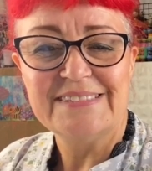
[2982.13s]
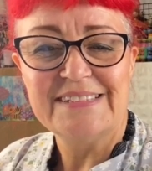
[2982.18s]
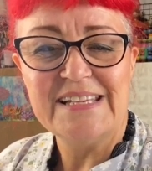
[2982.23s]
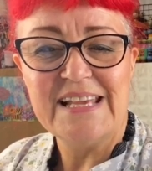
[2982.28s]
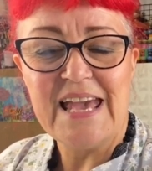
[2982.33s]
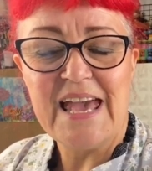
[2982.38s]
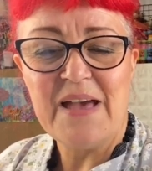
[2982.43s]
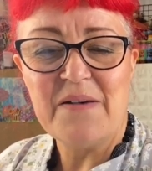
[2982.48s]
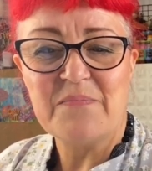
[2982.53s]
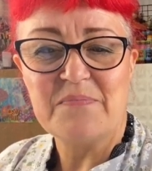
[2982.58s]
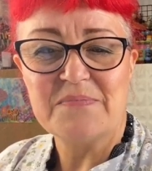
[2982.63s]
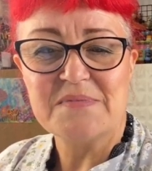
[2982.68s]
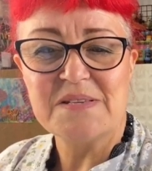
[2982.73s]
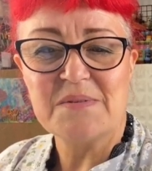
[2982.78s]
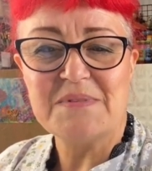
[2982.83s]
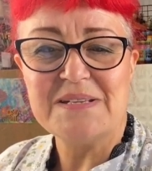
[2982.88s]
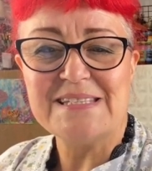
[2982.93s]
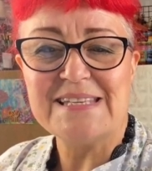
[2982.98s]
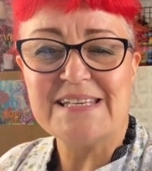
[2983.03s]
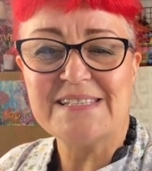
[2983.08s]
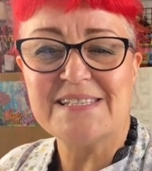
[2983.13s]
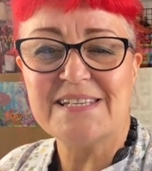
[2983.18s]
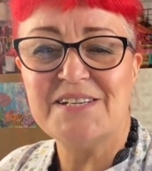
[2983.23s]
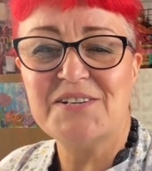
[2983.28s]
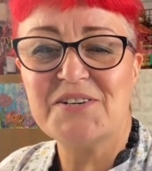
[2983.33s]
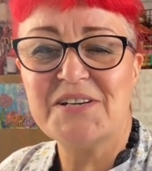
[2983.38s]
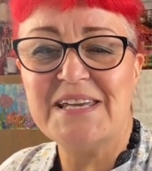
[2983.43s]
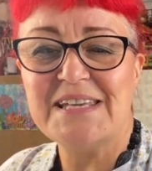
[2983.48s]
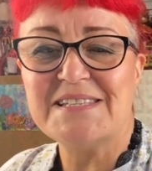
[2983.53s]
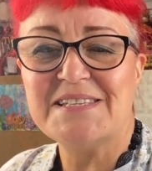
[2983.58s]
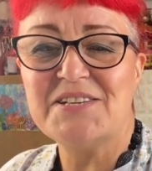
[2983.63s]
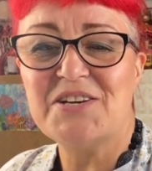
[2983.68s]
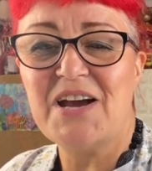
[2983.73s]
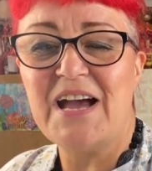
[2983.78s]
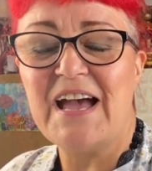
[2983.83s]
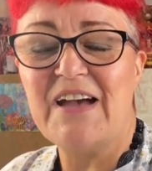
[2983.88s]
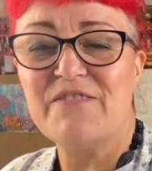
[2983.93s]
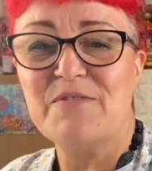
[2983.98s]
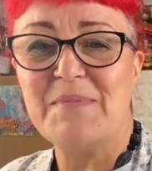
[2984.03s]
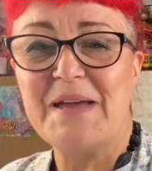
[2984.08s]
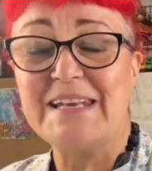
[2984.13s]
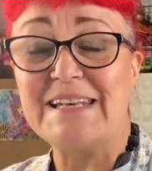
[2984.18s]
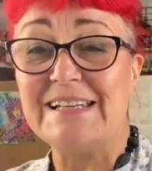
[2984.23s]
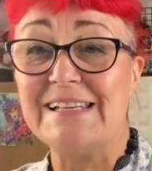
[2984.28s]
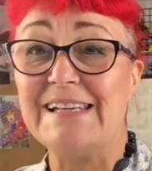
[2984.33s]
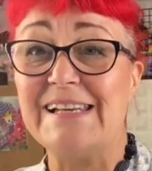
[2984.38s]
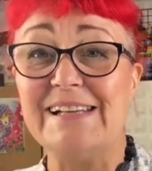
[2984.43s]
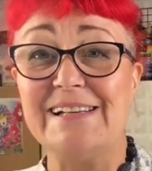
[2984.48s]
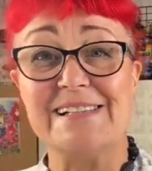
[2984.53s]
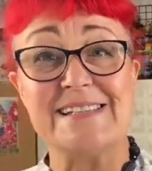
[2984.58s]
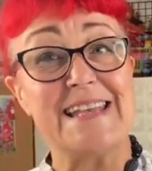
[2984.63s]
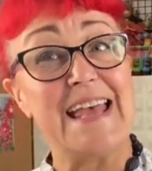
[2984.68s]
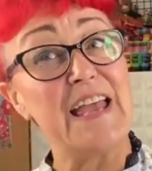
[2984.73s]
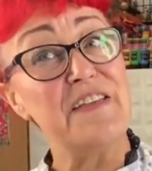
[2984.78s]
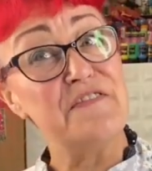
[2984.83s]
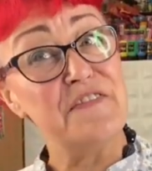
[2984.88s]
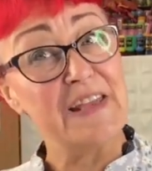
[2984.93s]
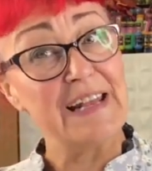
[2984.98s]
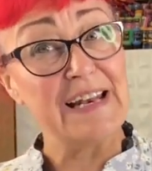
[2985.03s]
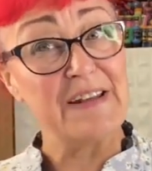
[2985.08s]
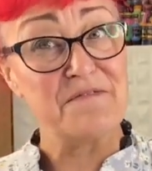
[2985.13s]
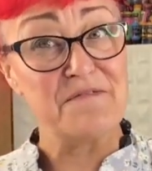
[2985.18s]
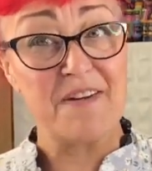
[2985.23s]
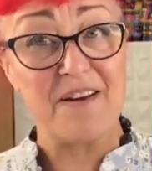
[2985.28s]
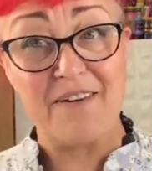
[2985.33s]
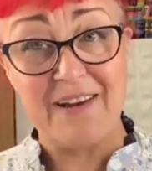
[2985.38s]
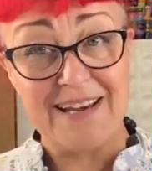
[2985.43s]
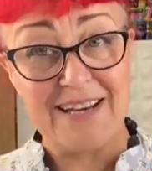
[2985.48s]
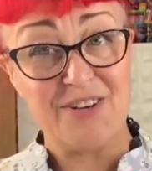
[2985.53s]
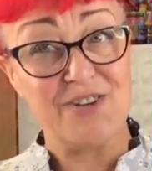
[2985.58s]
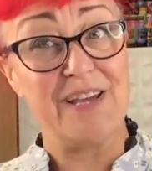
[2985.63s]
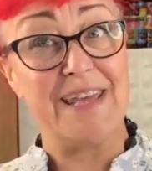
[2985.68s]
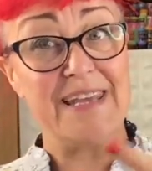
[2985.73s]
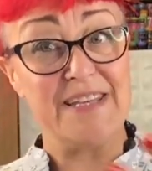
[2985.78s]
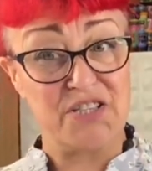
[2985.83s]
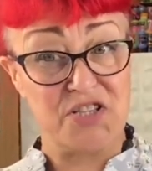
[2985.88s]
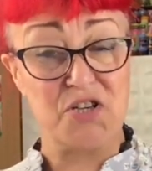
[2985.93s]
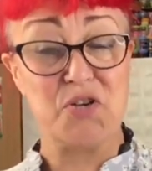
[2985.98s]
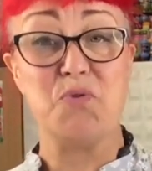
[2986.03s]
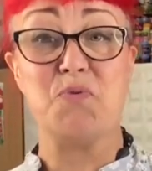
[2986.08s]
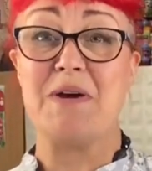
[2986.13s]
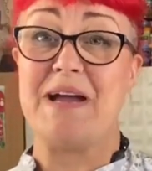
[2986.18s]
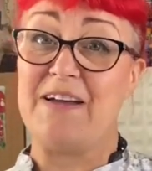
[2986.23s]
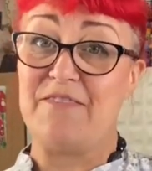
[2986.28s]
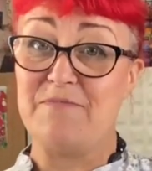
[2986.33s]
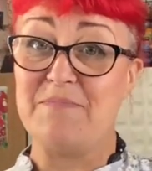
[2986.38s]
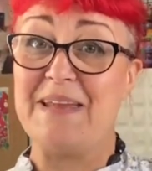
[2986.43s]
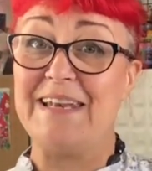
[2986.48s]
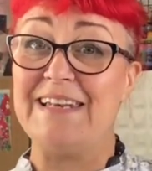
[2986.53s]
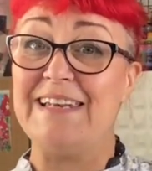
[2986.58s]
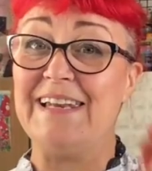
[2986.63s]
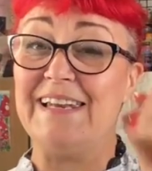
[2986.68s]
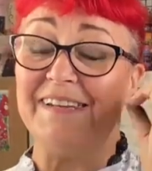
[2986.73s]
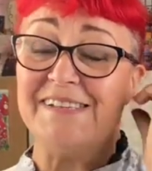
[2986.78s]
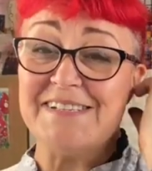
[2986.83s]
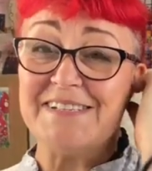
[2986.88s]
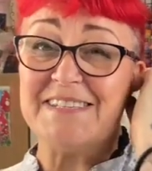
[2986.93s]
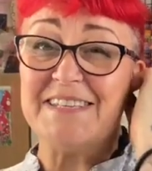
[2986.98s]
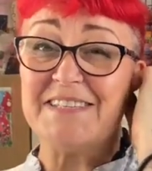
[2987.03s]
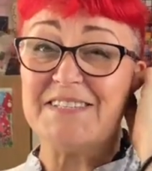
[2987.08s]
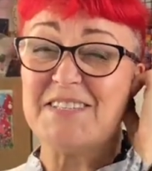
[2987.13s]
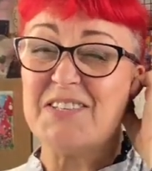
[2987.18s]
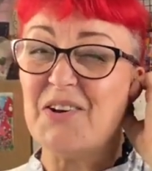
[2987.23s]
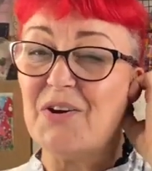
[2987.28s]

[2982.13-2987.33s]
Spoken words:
Yeah, somebody says they're lucky to not have a mental illness. I feel I'm very lucky to have mental illnesses.